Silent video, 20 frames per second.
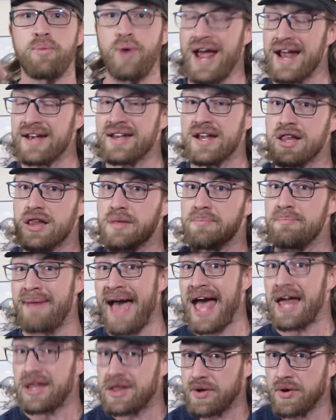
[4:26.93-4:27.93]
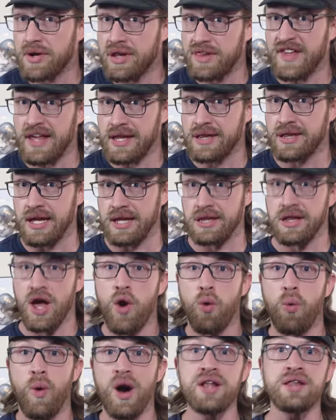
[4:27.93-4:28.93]
Brandon's master's thesis,
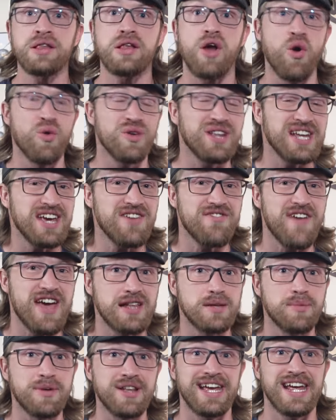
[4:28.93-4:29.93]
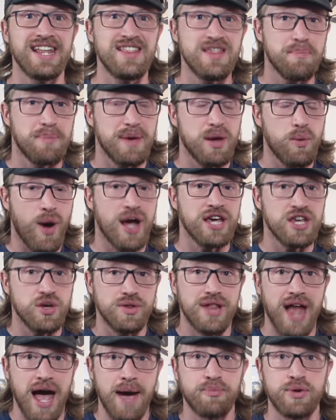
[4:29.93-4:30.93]
once only available in the BYU
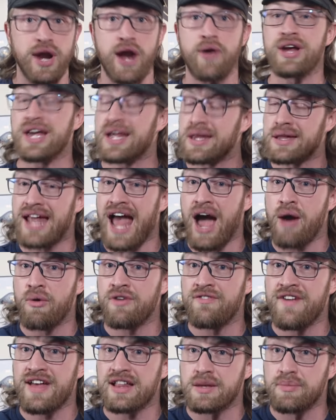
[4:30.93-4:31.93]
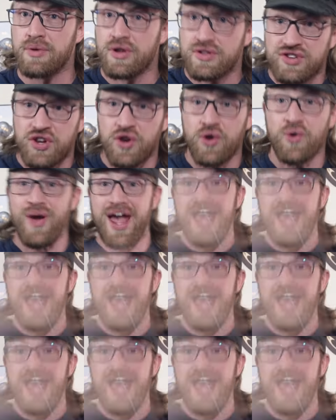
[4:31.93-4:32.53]
library, is now available to